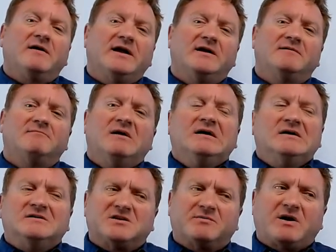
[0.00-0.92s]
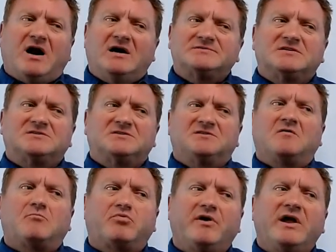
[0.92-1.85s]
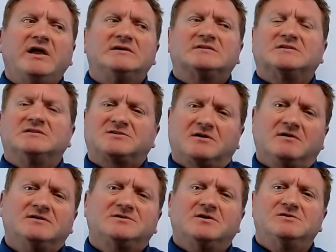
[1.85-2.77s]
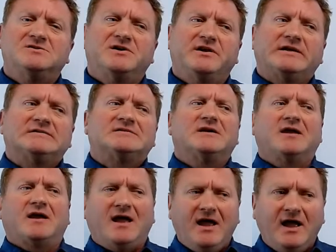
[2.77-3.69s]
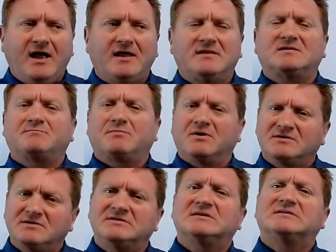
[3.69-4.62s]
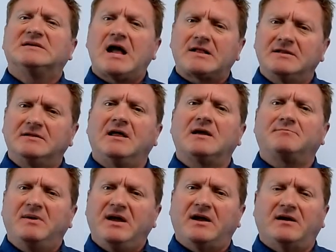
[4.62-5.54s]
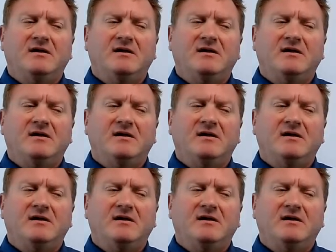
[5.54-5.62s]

And subconsciously, their brain is going to start associating and saying, hey, this person's exactly like me,